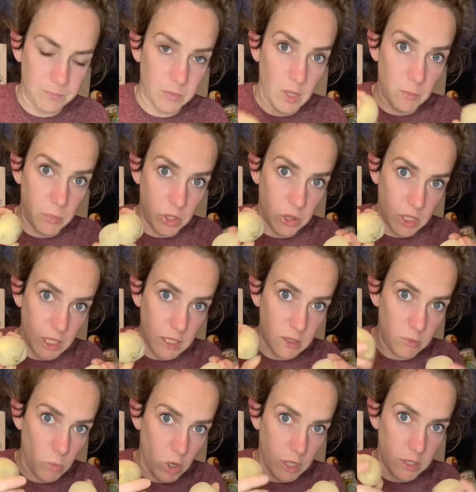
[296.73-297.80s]
But these
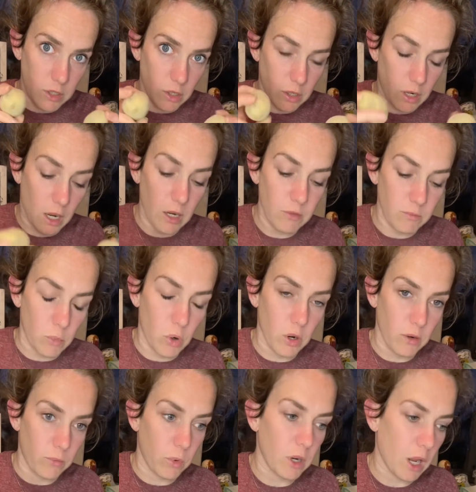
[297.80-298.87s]
ones are kind of more
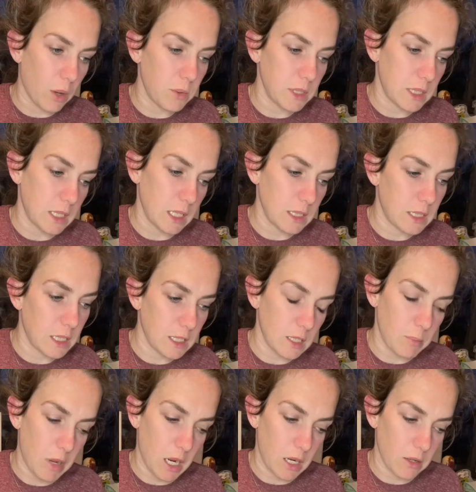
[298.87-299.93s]
of what I was
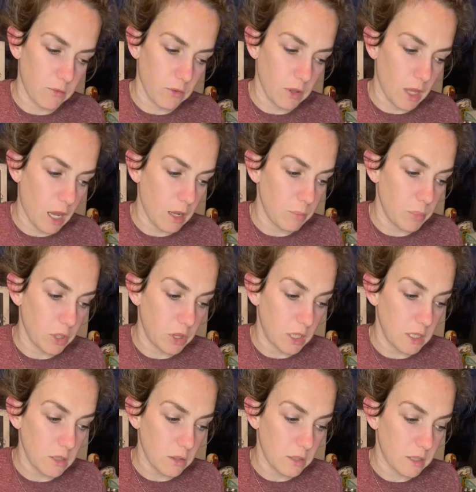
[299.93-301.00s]
anticipating for that. But
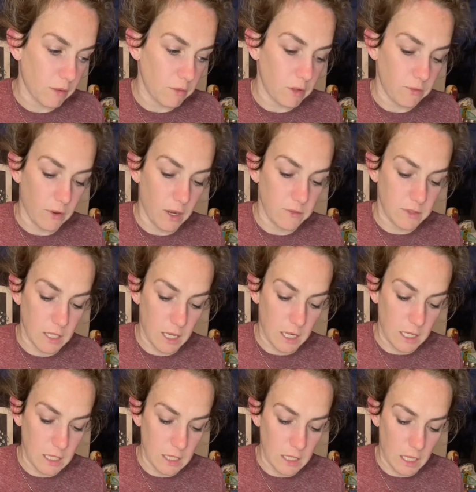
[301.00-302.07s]
these are 75 to
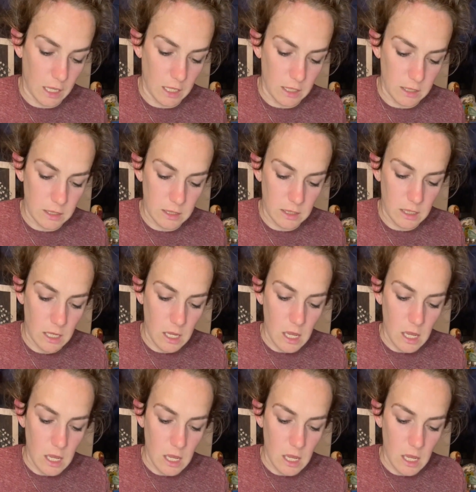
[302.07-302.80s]
80 days.